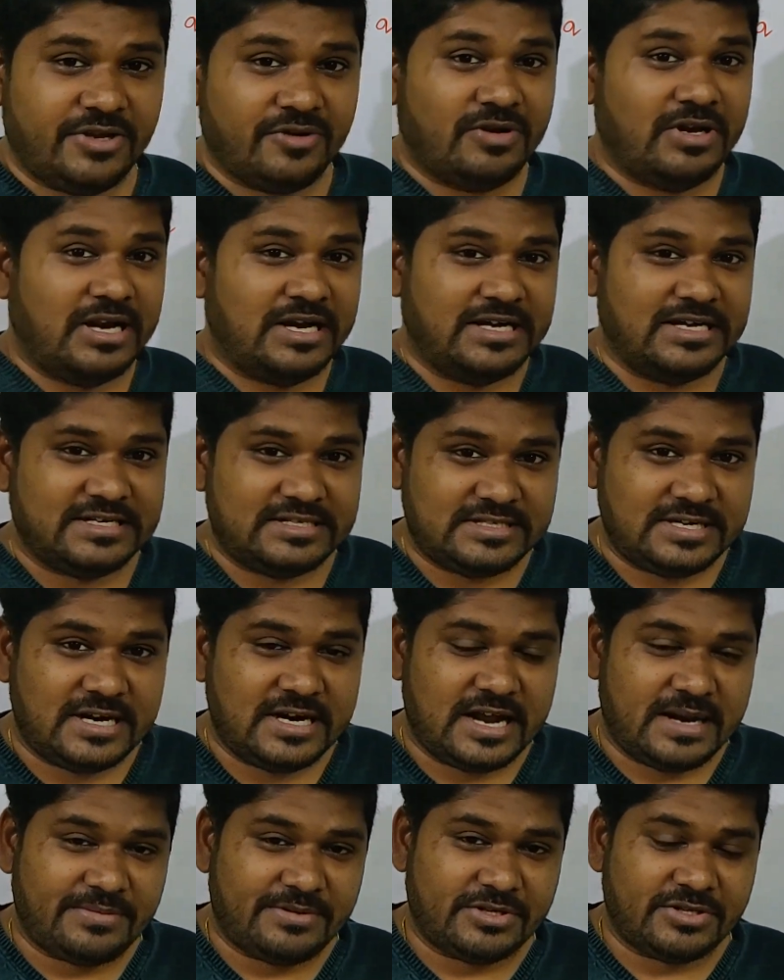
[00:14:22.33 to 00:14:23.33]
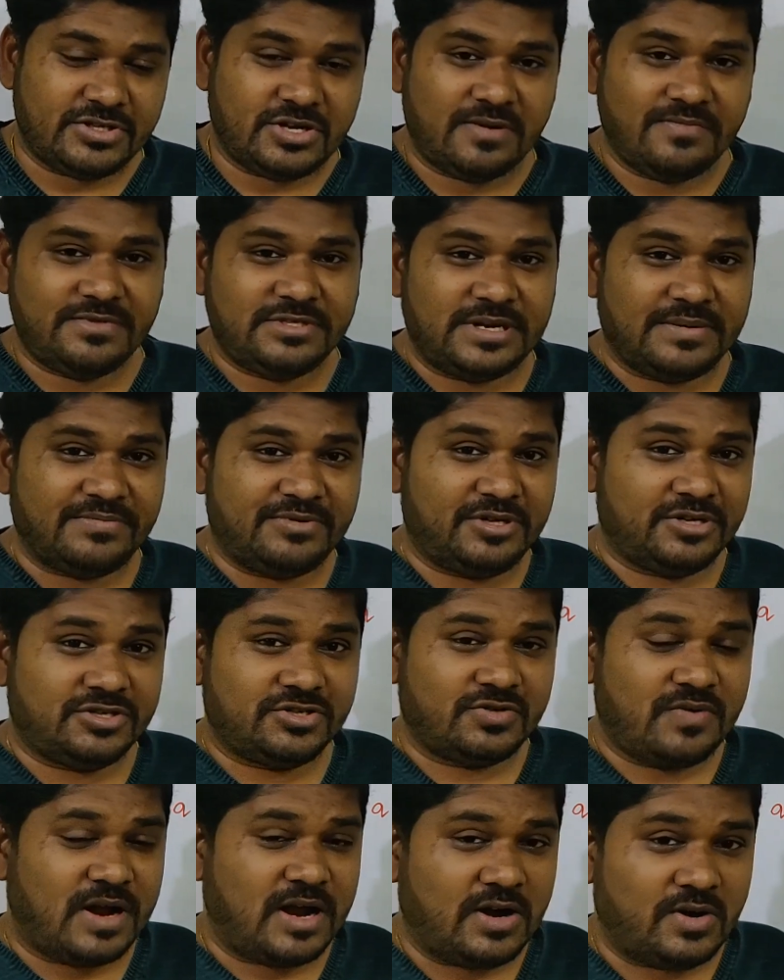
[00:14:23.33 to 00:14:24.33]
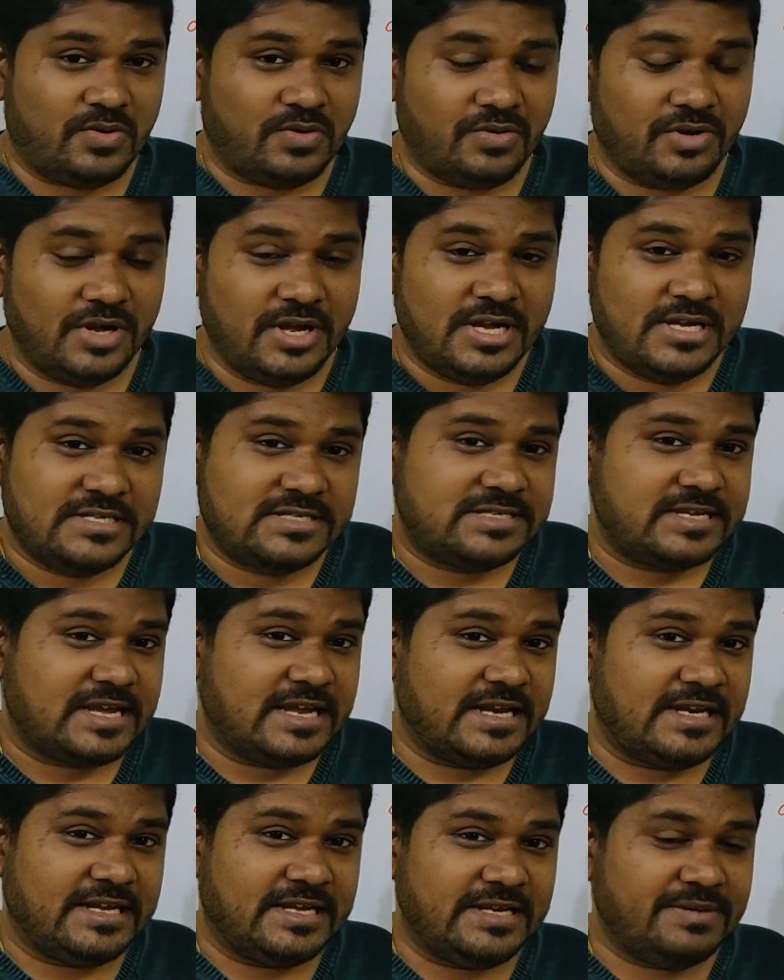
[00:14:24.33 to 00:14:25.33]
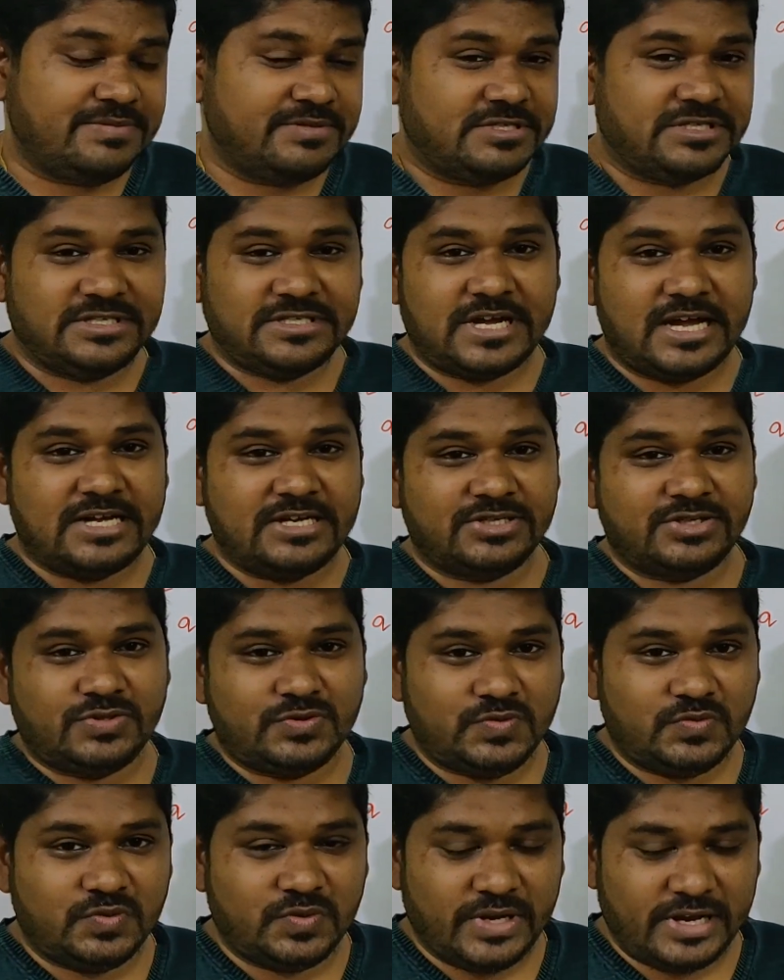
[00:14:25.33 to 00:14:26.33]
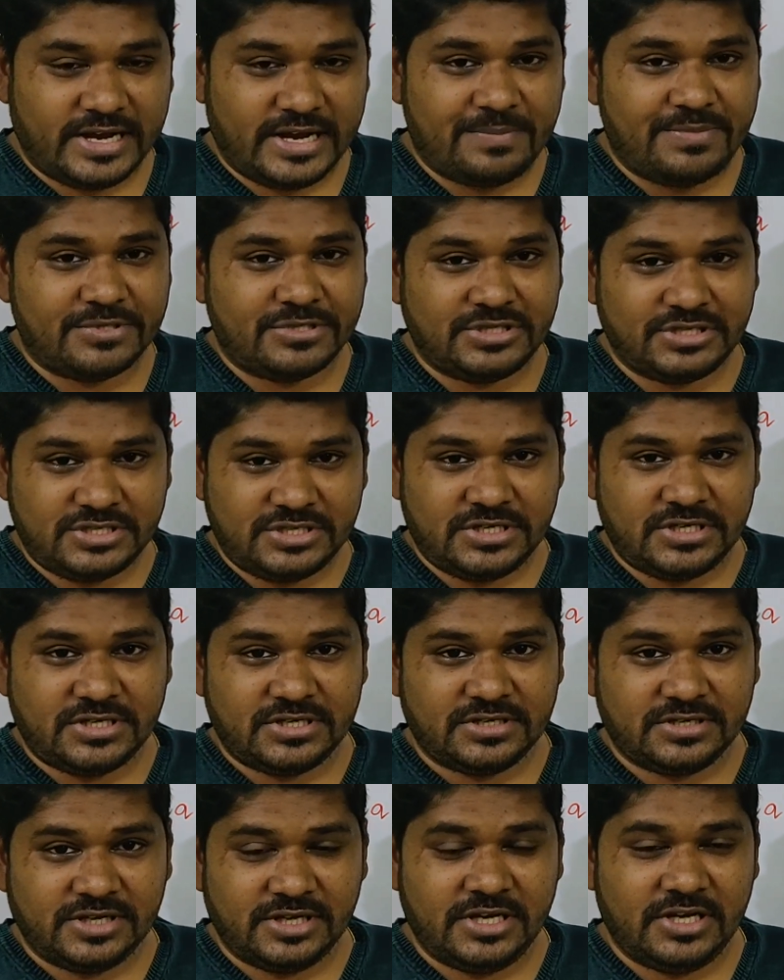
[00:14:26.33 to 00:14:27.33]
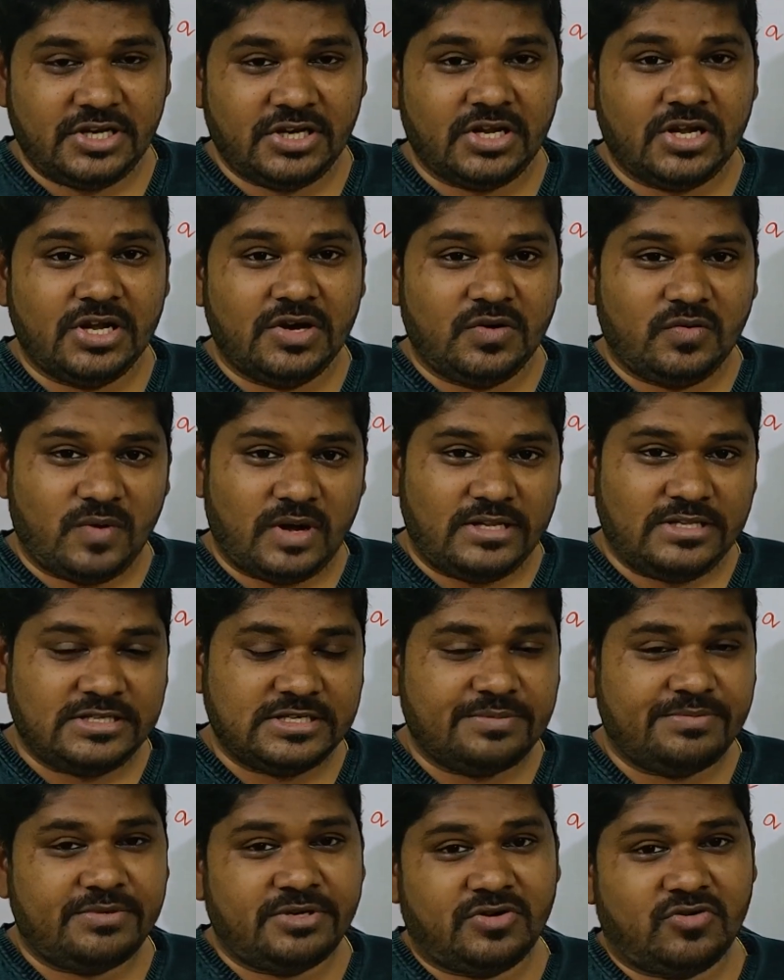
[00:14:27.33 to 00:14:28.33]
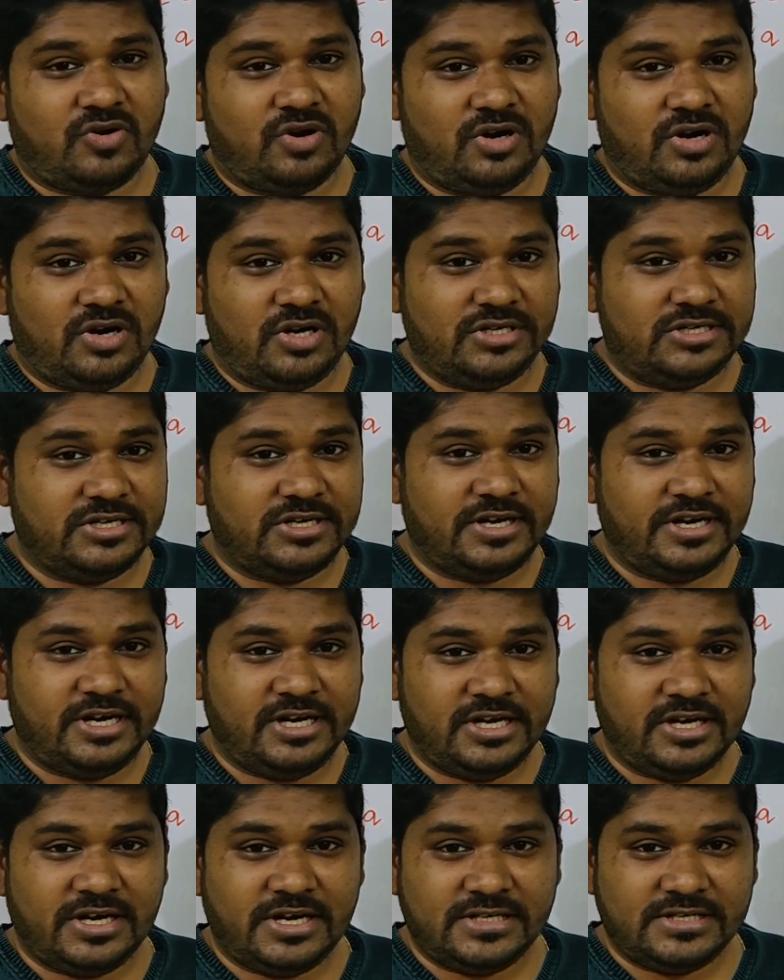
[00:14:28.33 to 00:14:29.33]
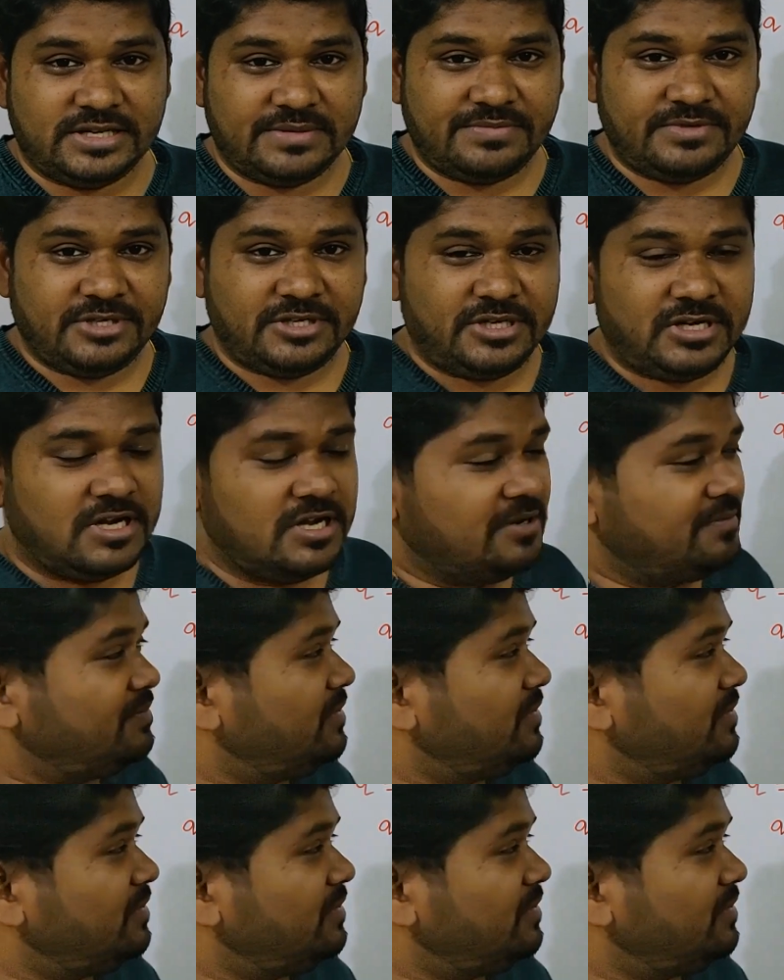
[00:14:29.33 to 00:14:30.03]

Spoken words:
You will understand after some chapters of how cell gives charge to a capacitor in one chapter called alternating current chapter.